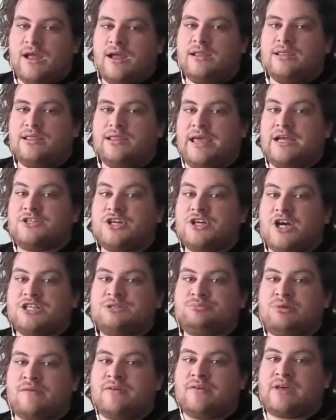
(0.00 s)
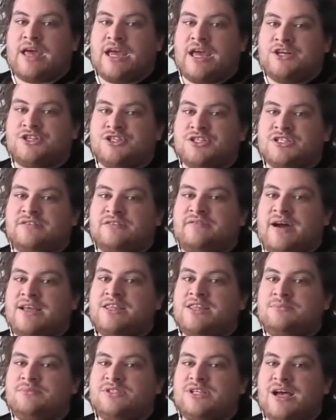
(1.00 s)
Lyotard's provocations find
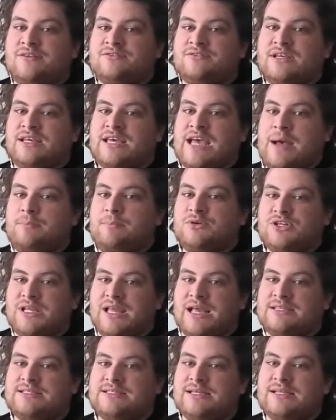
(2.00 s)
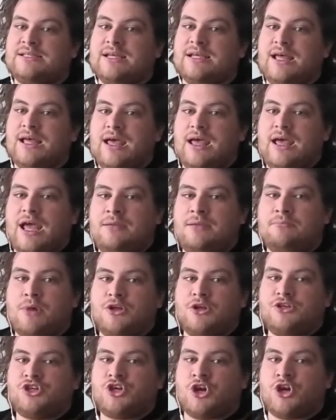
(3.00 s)
themselves encapsulated in
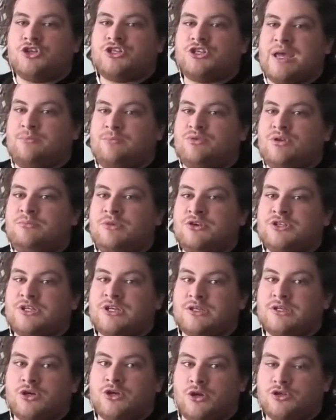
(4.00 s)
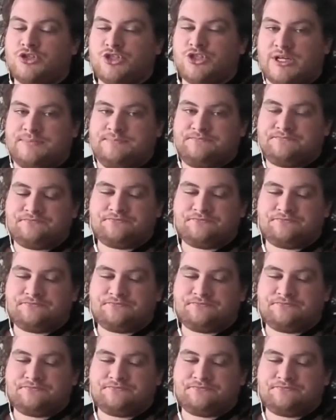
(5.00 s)
much contemporary music and culture.